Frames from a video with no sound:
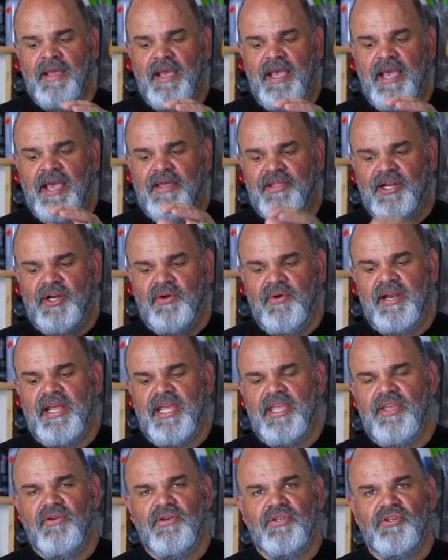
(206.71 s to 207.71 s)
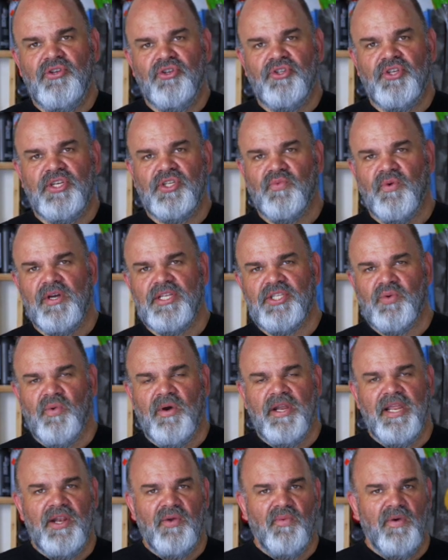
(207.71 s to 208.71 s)
And the grit I use usually is
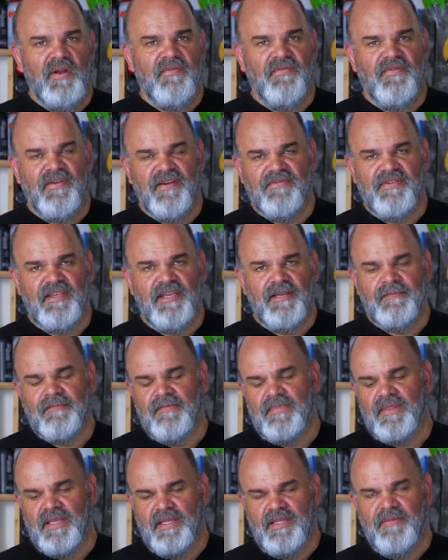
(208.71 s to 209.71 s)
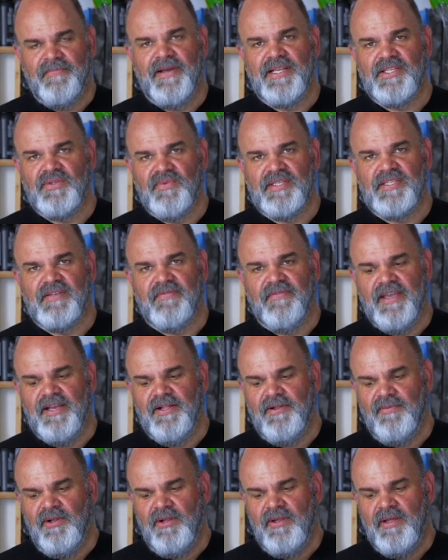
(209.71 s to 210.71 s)
120 to 150. It depends what's
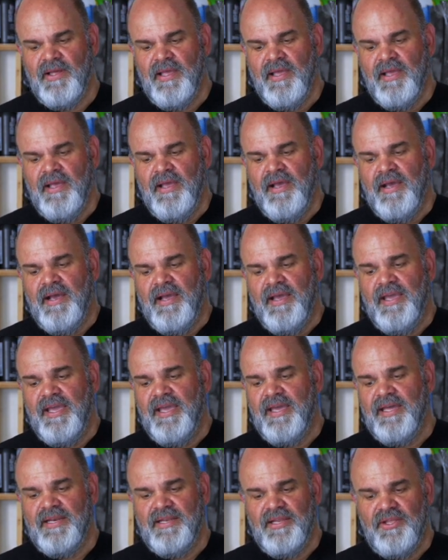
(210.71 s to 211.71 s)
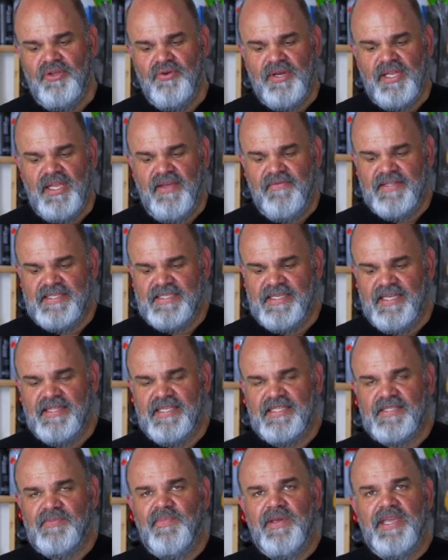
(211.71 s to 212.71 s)
available. And you can even set the
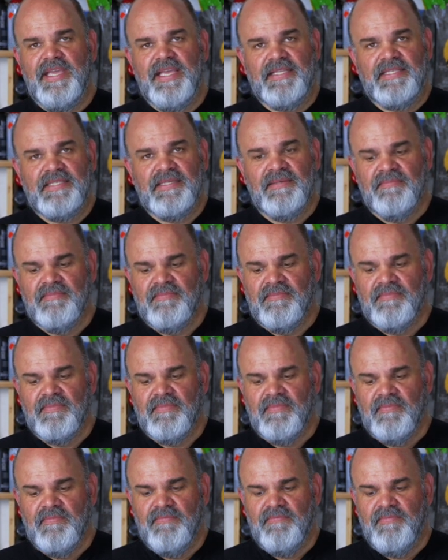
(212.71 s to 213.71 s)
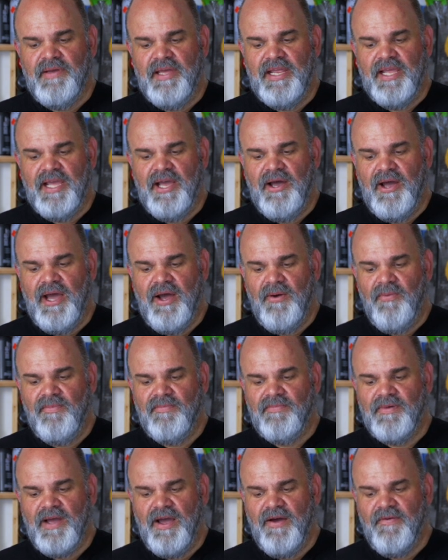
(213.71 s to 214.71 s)
speeds, depending on
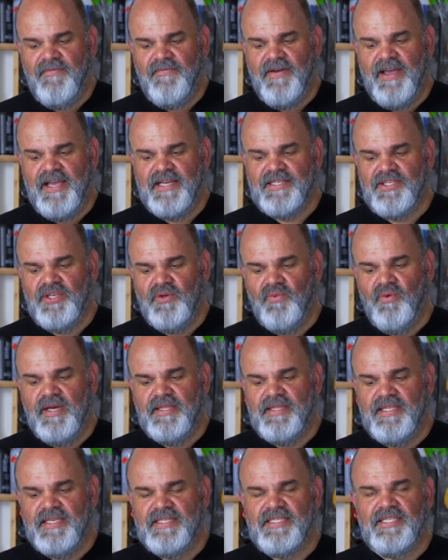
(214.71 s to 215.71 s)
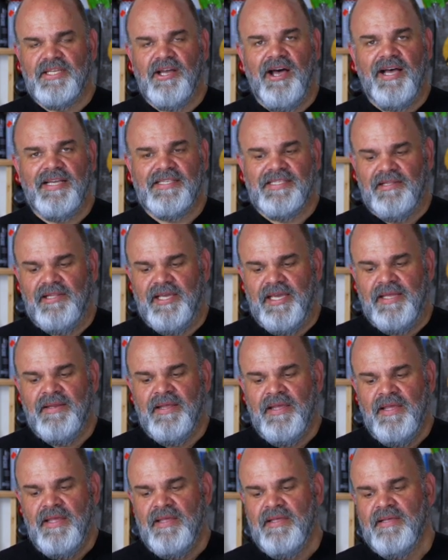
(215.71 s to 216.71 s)
how fast you want this to oscillate.
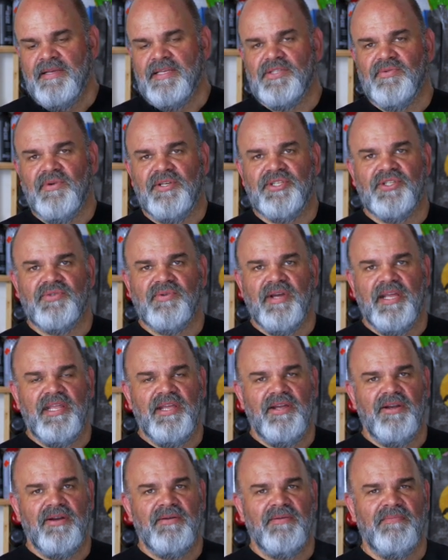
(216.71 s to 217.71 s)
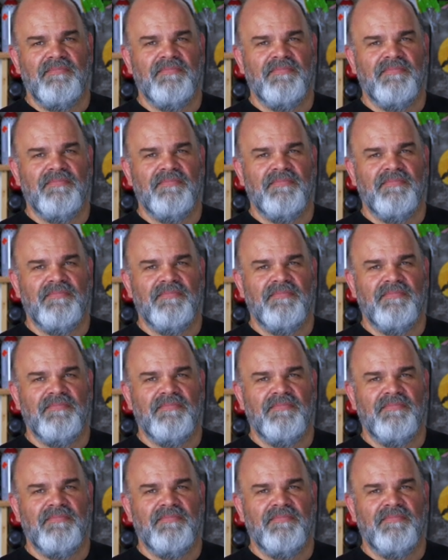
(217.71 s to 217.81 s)
Switches right here.